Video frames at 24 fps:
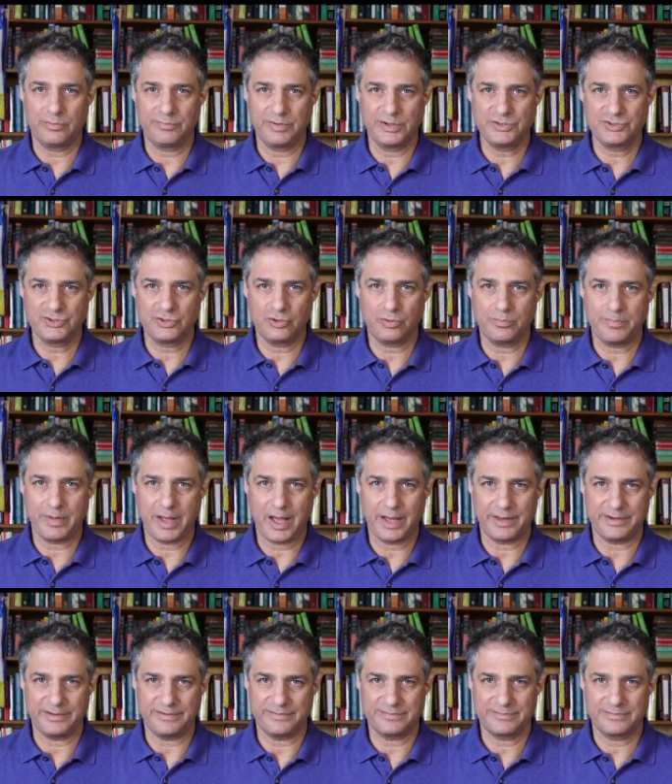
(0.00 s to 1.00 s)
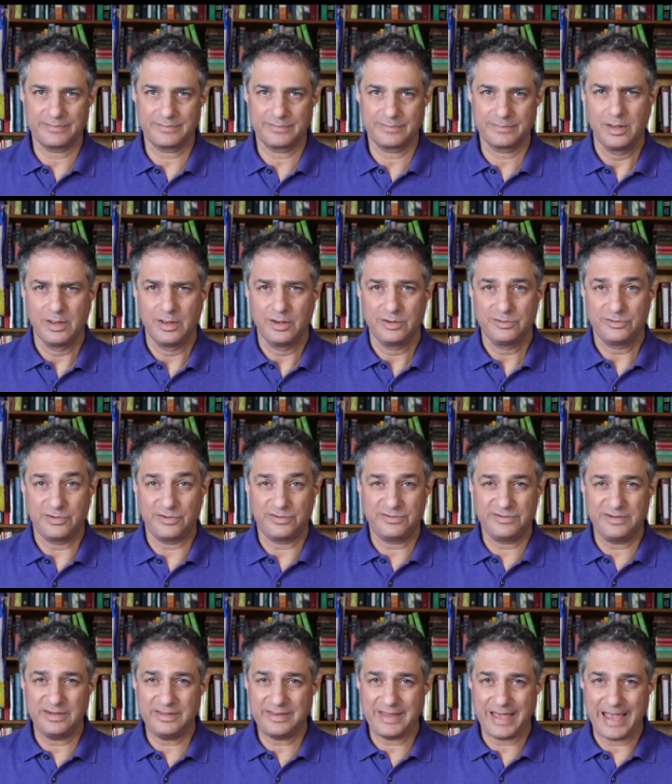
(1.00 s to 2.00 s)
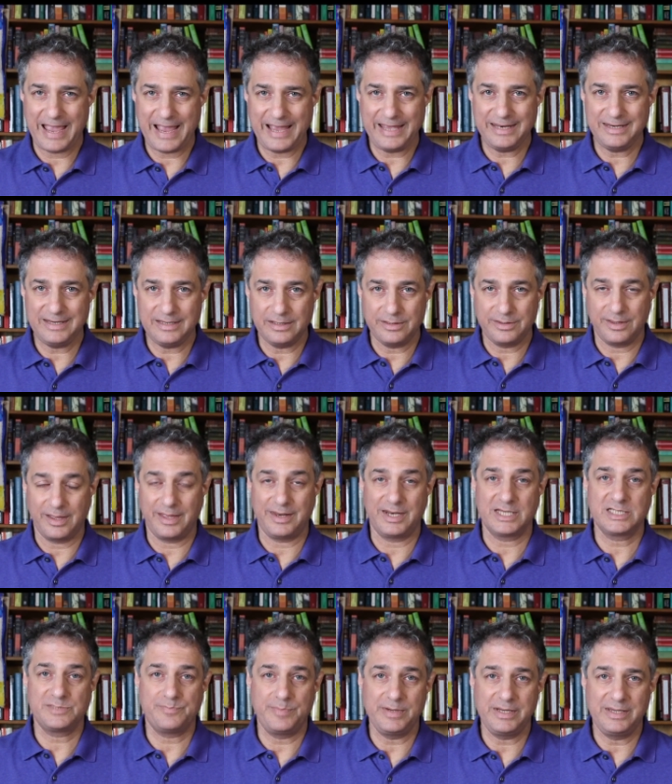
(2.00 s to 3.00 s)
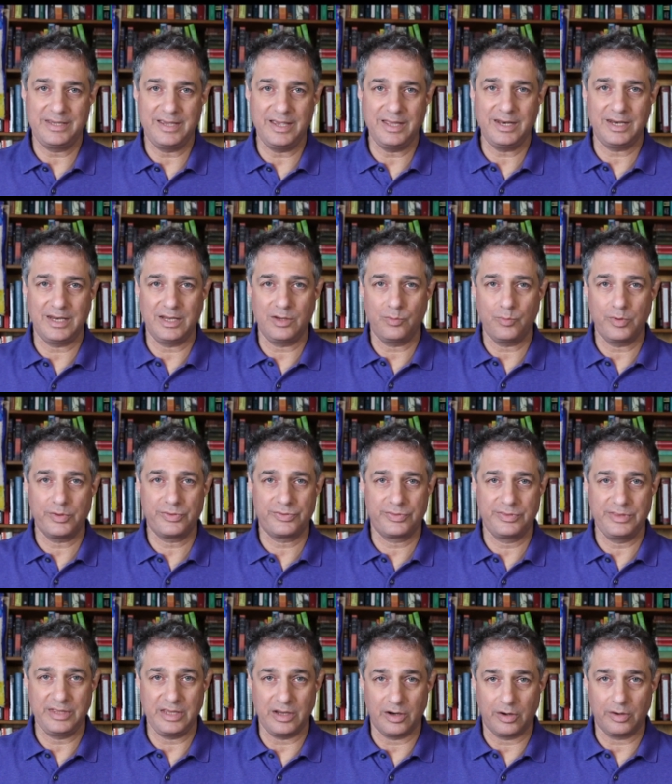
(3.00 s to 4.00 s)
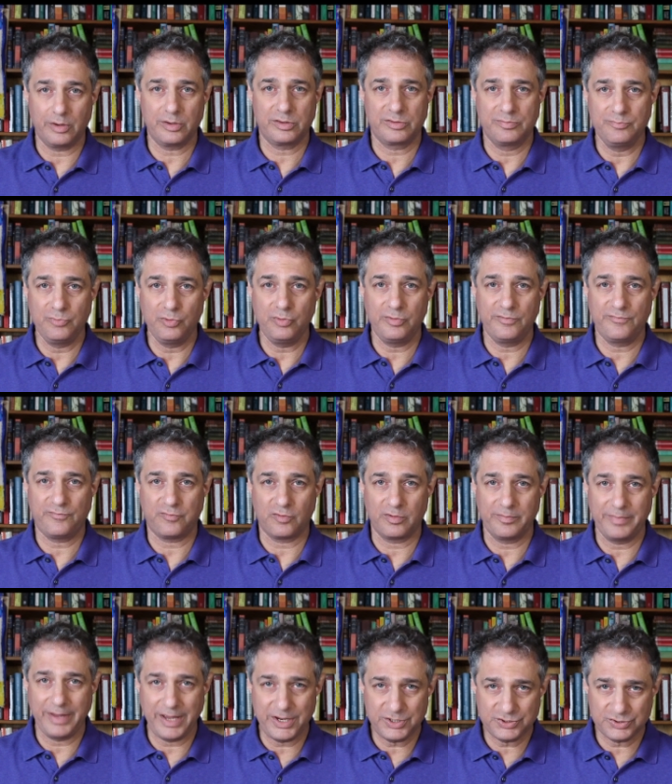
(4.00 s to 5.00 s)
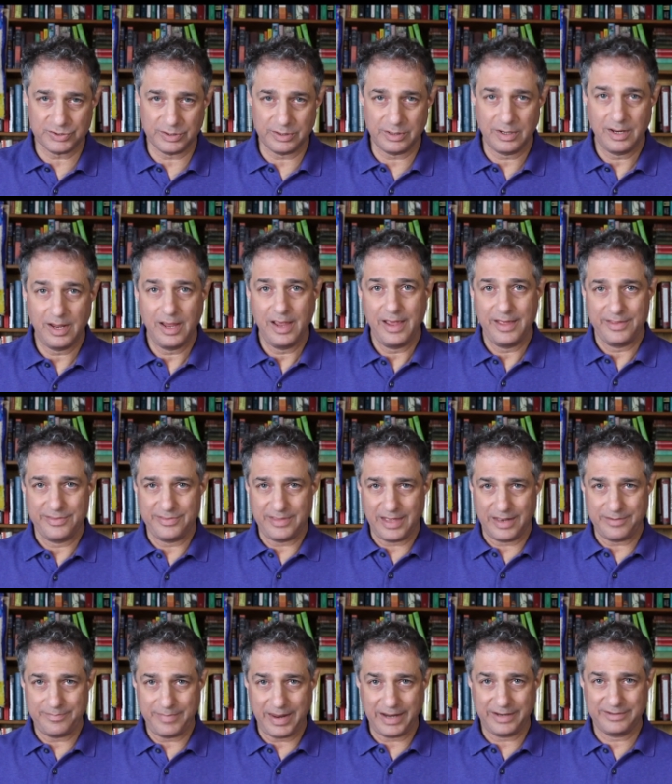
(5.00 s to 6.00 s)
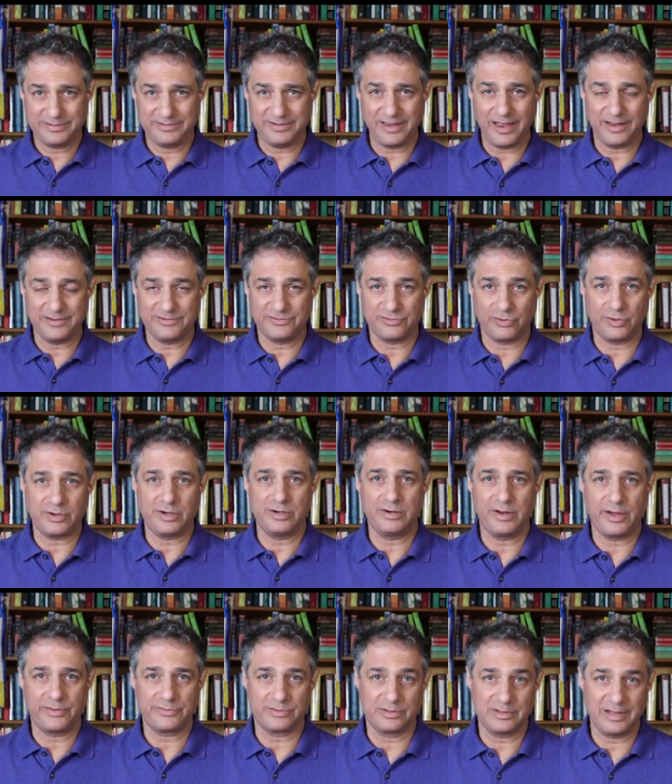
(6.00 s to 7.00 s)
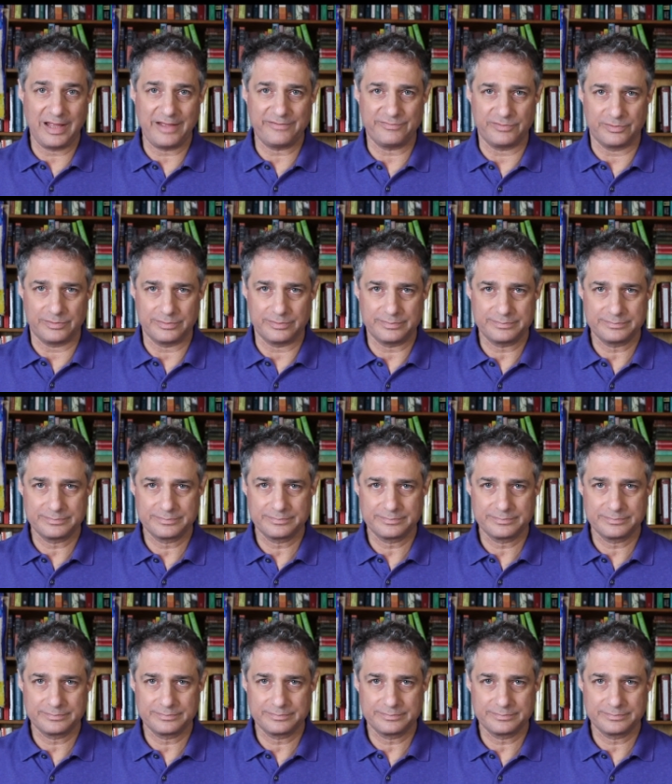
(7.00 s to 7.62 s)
original bodies. To see the Hadean then as beginning with the Earth-Moon formation then makes sense on another level.